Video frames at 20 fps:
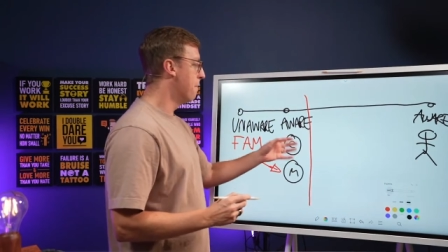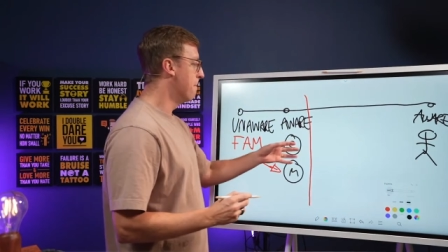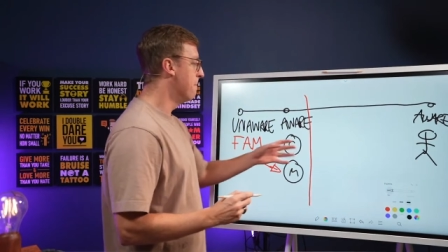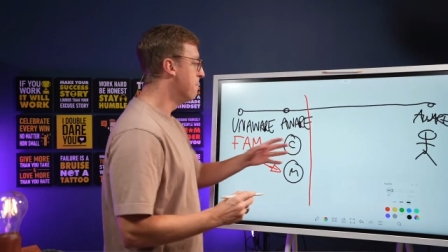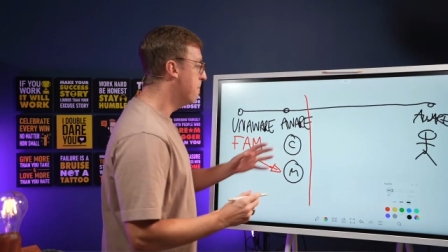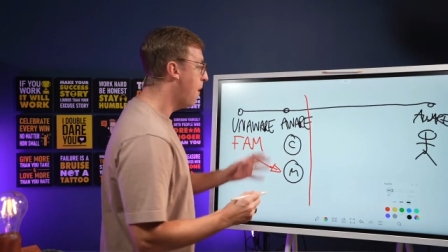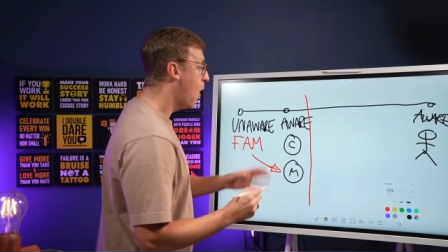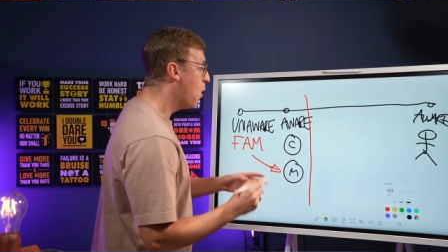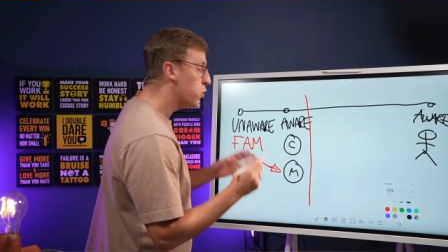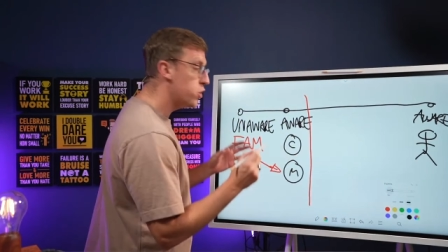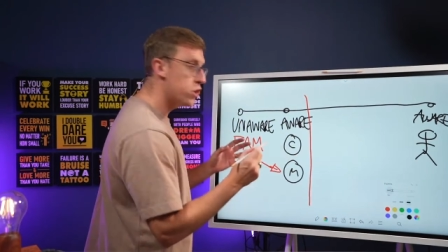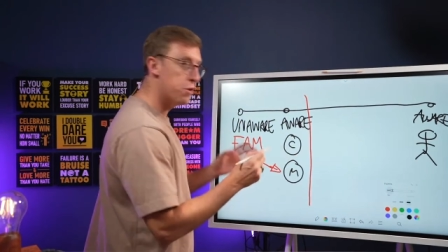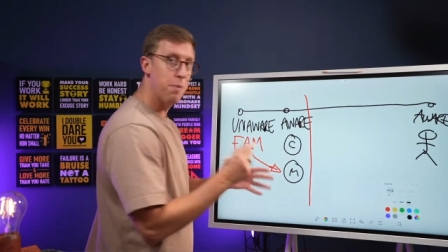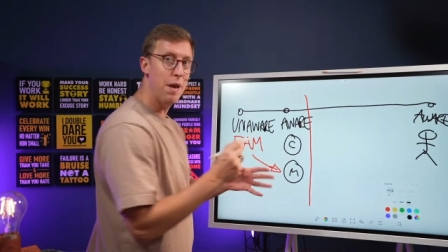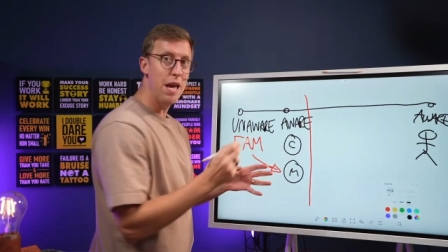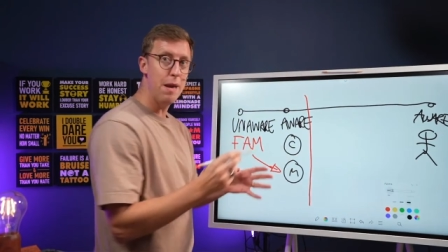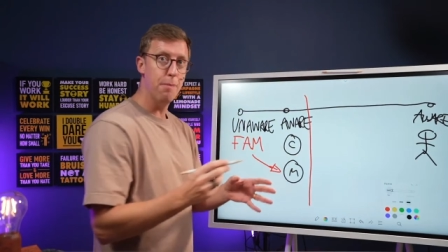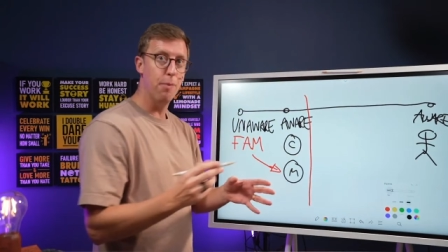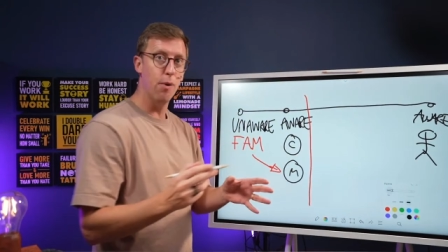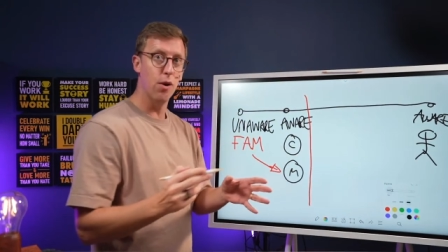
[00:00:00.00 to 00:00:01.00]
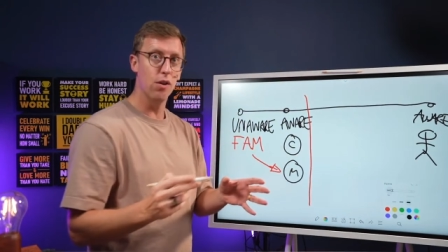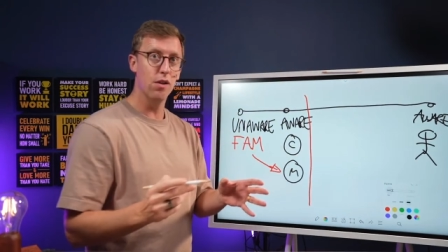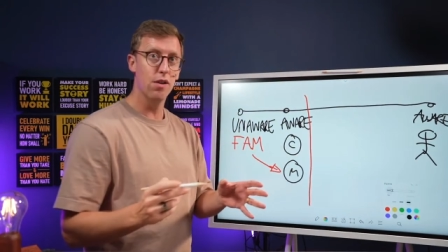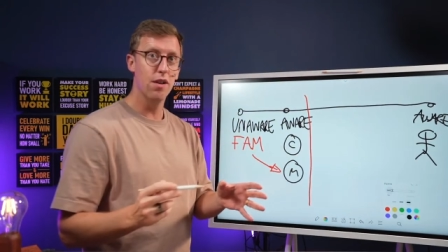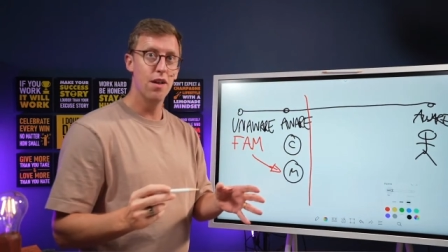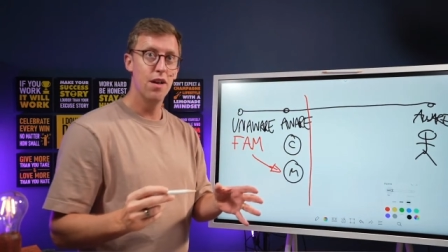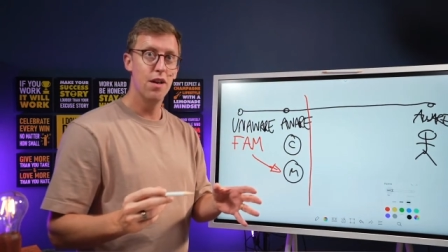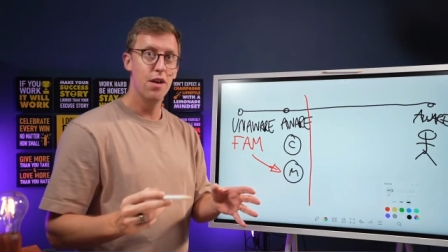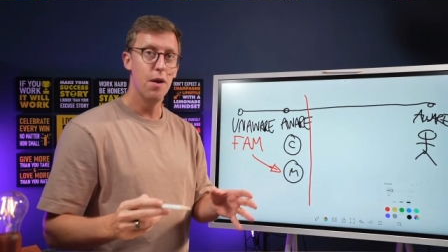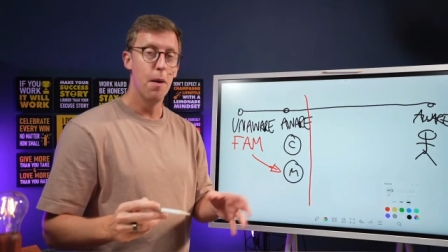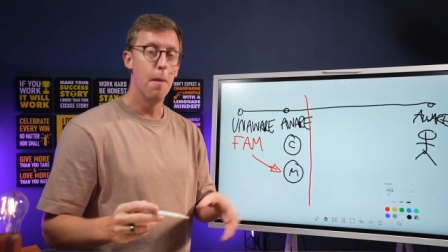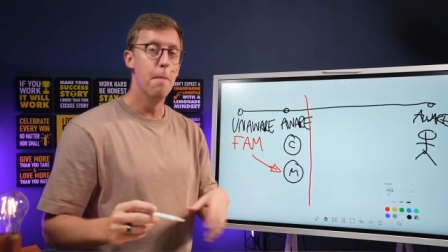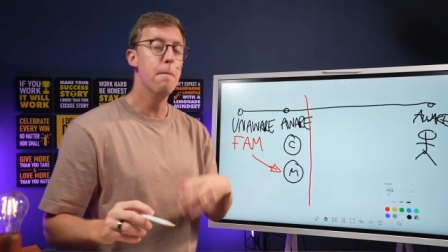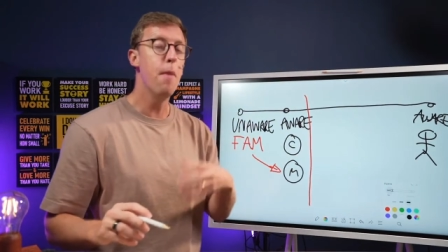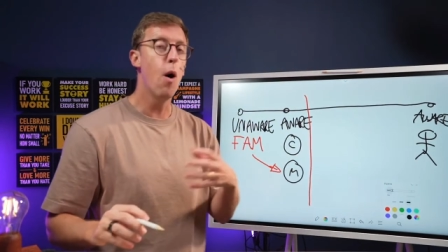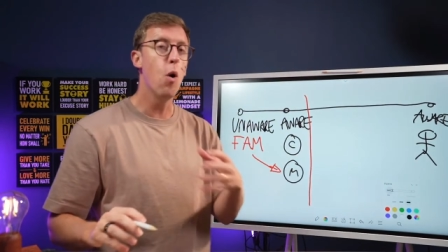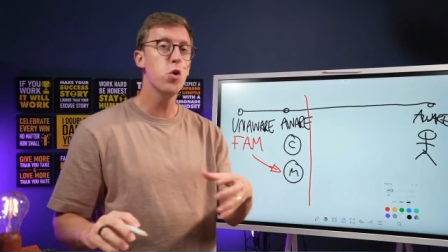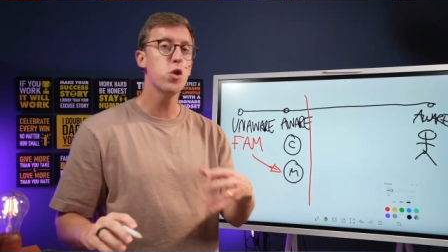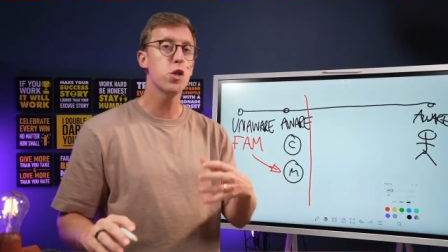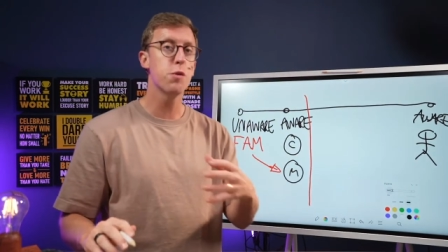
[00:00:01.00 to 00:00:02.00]
most people
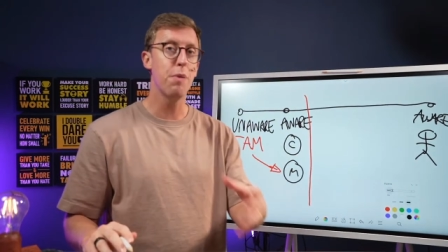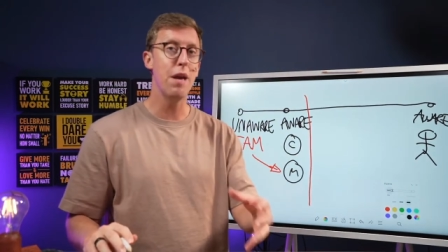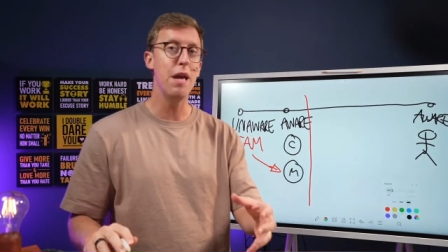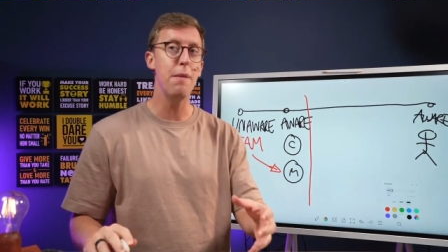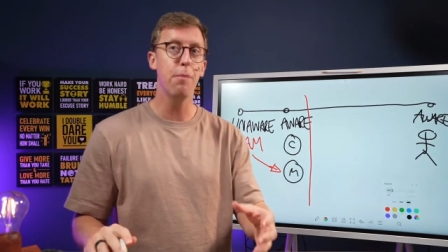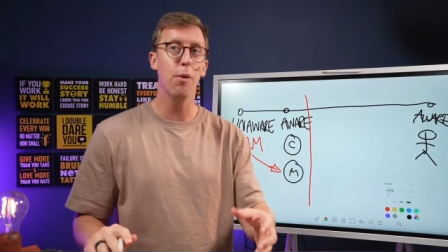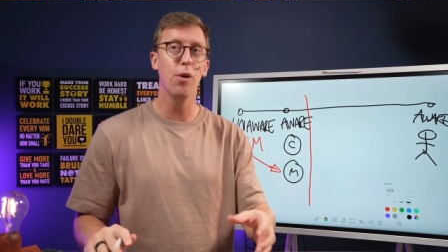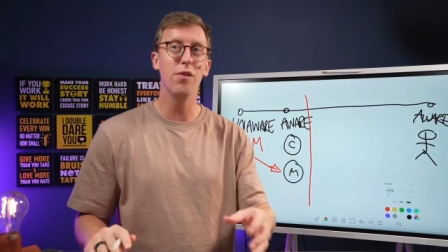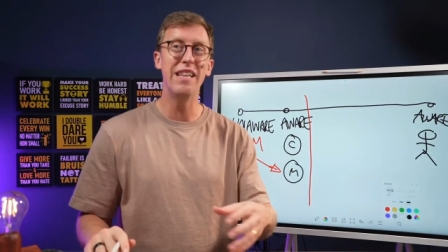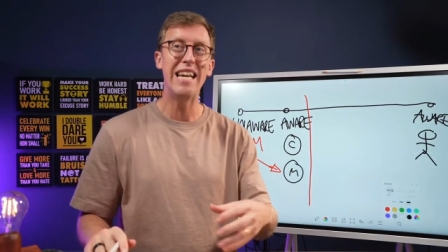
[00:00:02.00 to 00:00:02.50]
most people